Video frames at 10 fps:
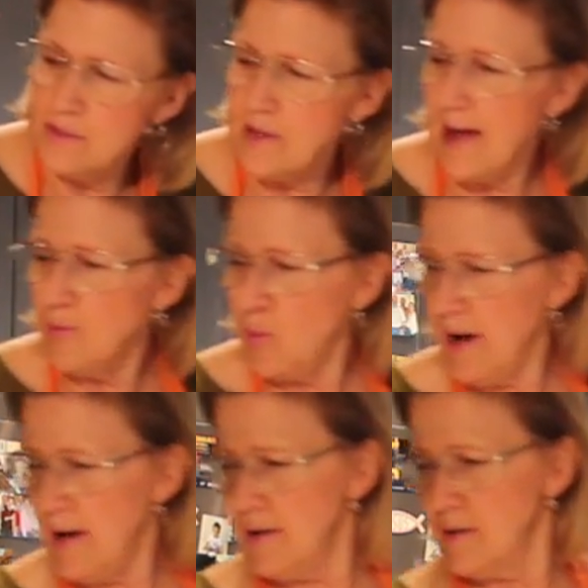is I
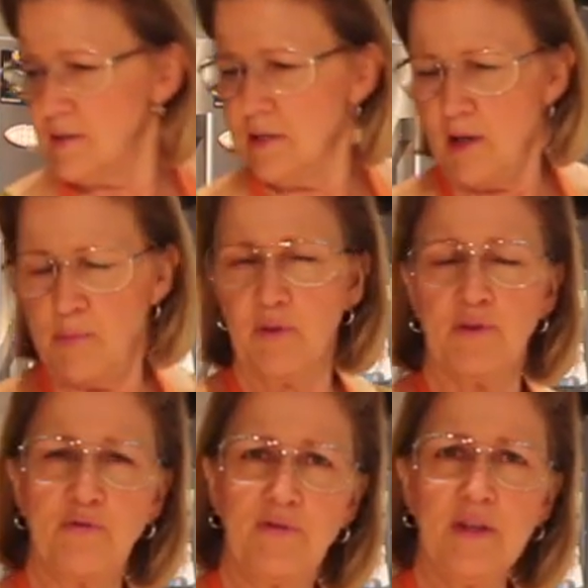wait until I put
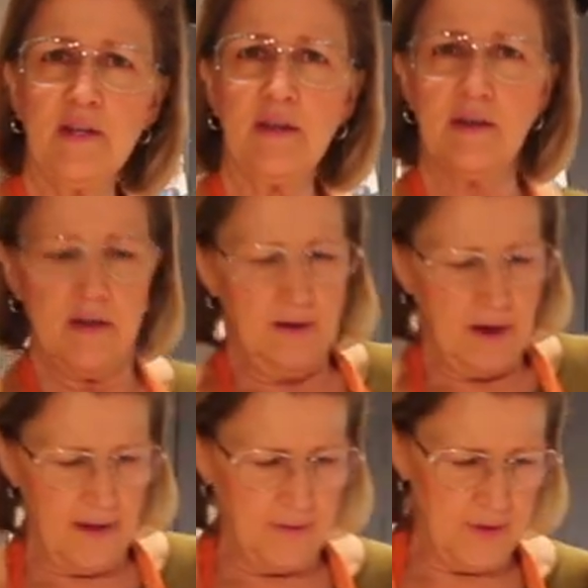the filling in,
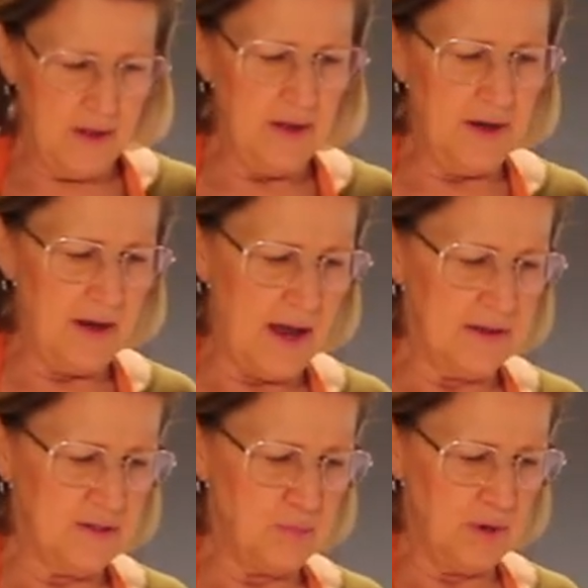and then
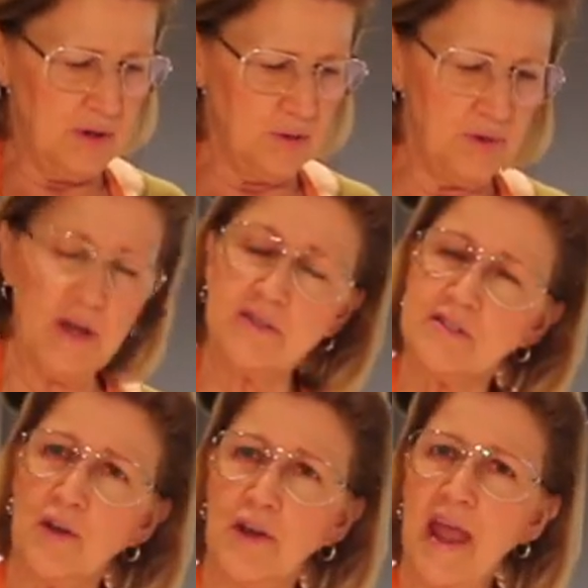I sprinkle
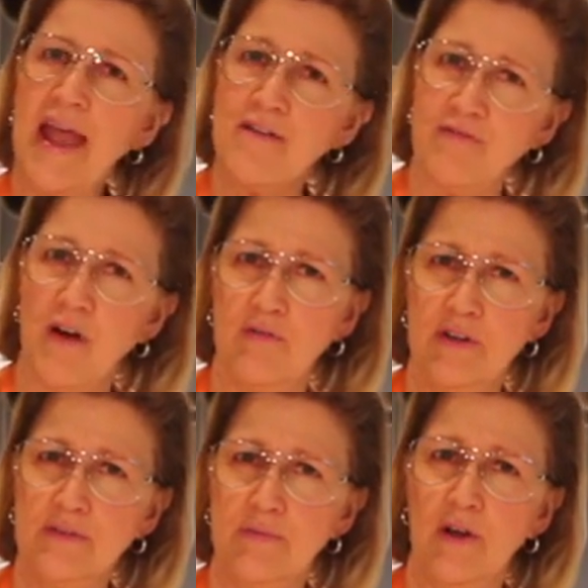nuts on half of
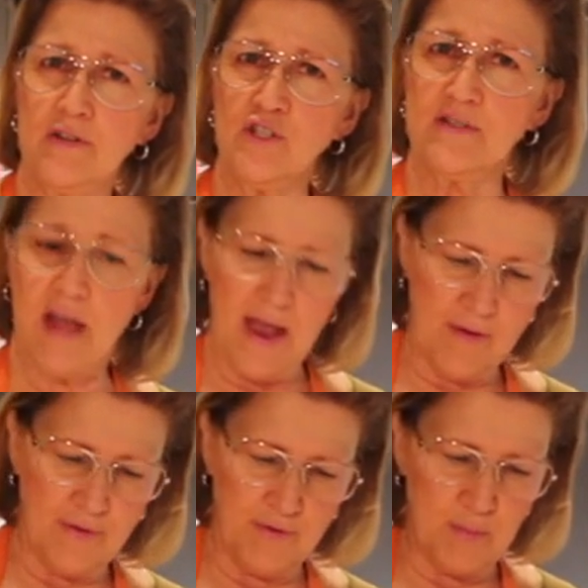it, on just
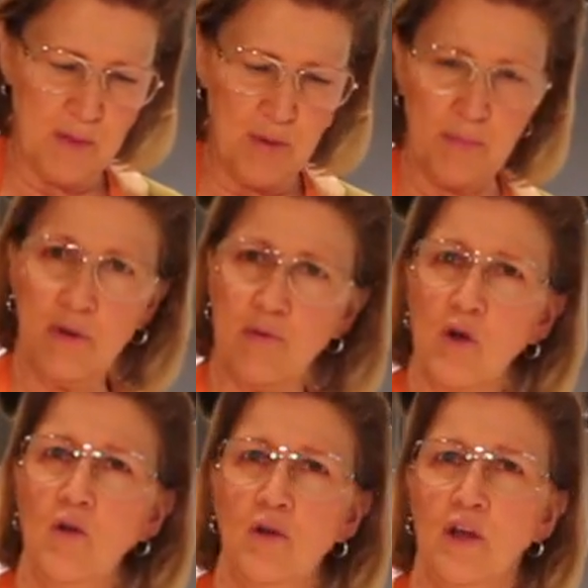half of my pumpkin
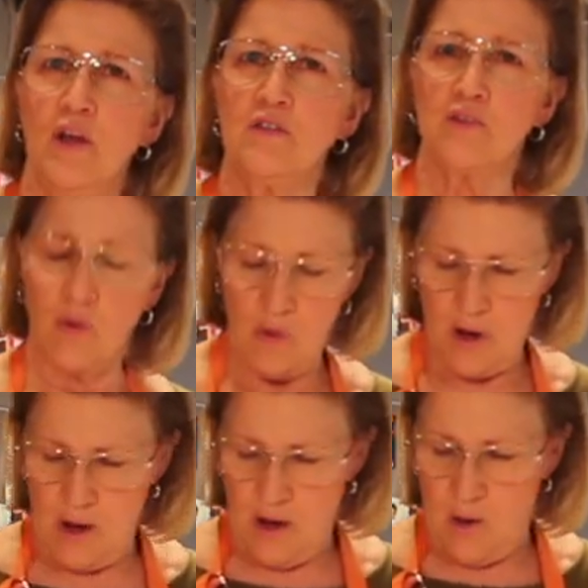roll. So
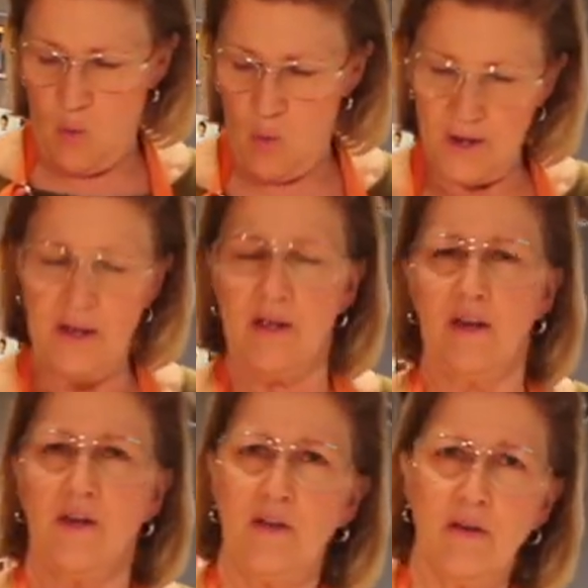one
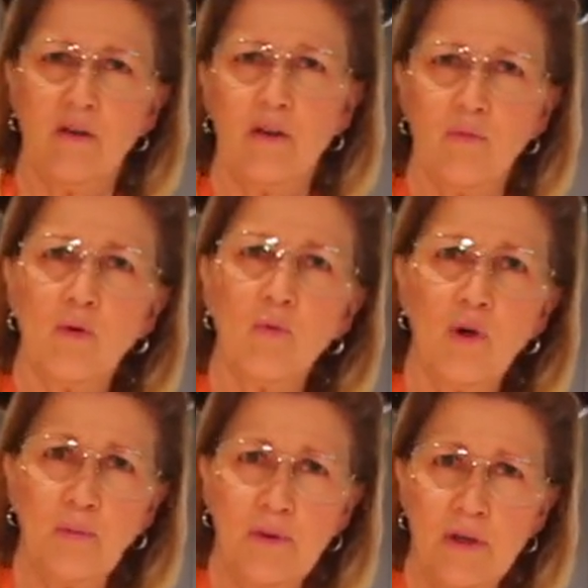end
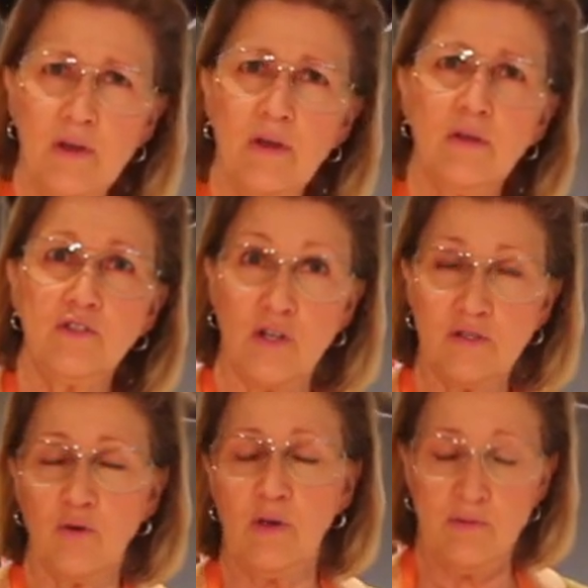will be
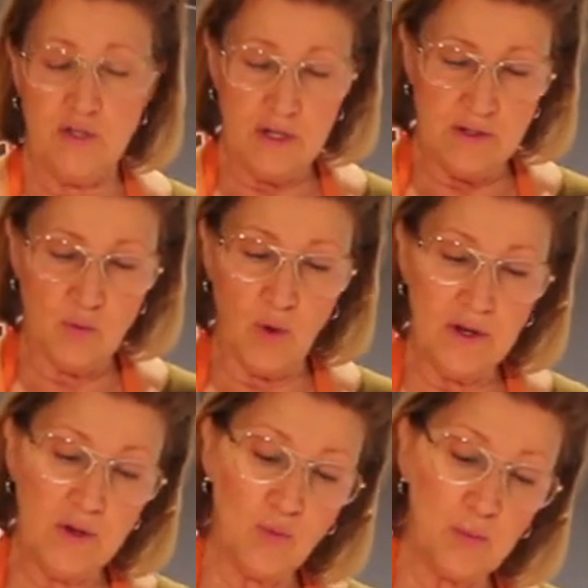just cream cheese, one
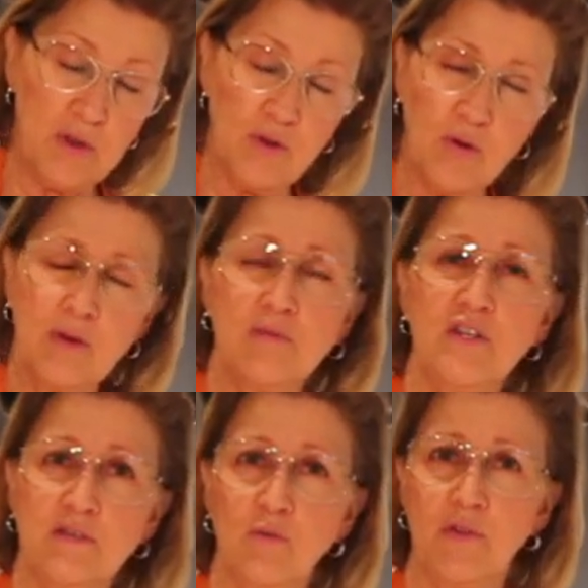end will be the cream
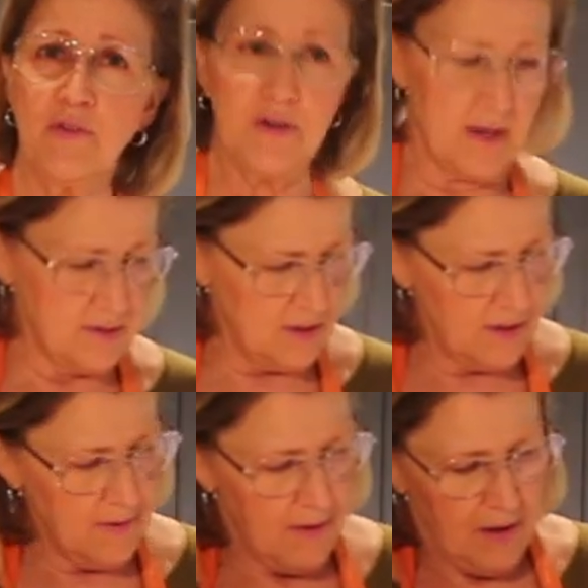cheese with the nuts in
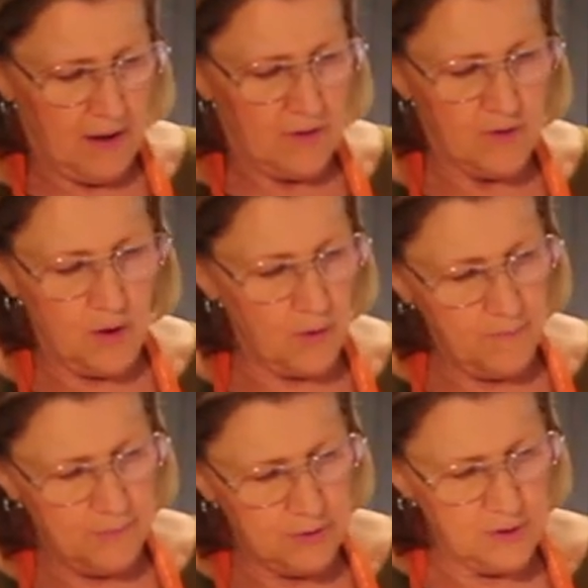it. So
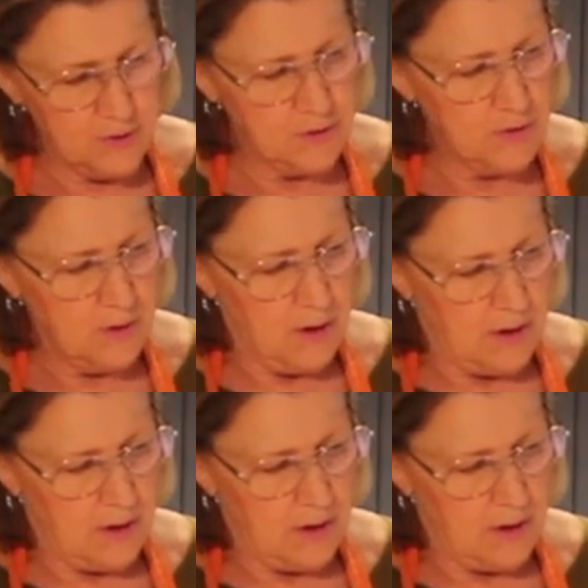you just